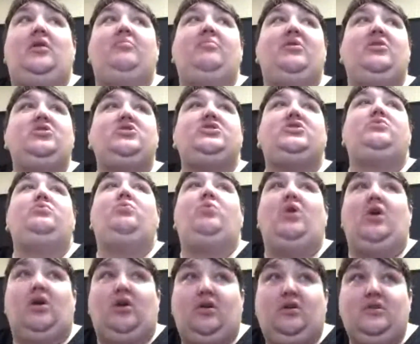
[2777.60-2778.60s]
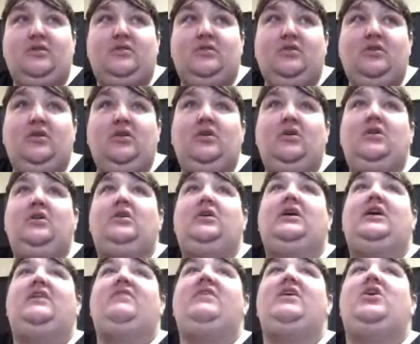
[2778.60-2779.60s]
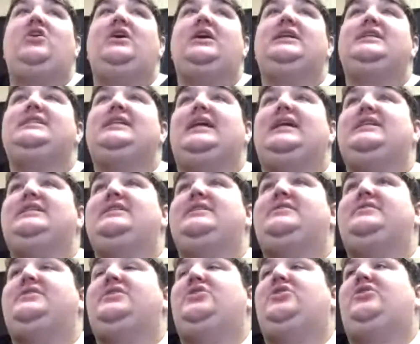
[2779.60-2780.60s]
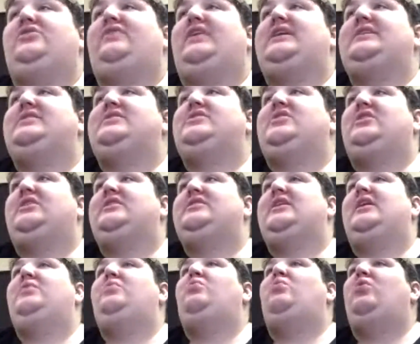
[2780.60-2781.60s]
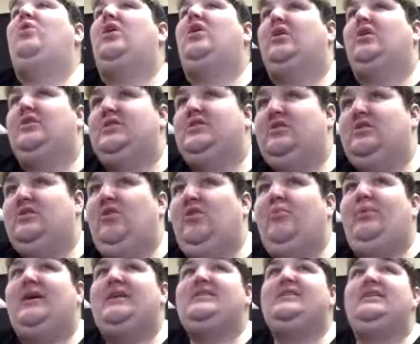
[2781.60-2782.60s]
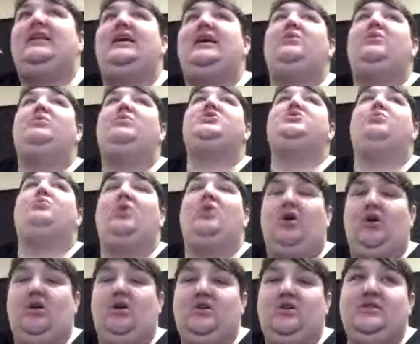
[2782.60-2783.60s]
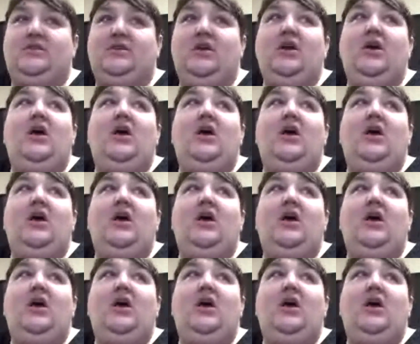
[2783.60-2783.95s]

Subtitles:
Immersion works. Giving our kids access to the devices all the time works. Robust language works.